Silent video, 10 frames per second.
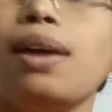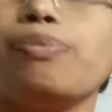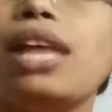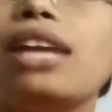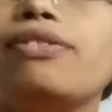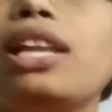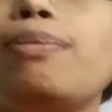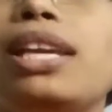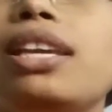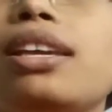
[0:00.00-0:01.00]
there will
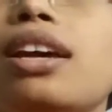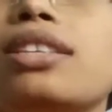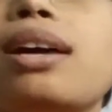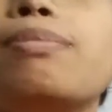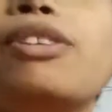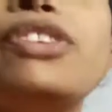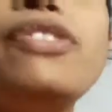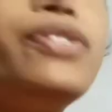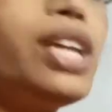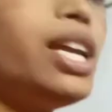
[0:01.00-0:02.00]
be some
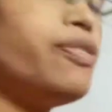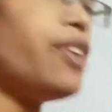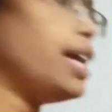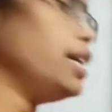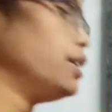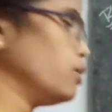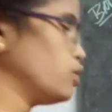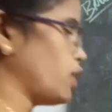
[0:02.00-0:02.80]
5 to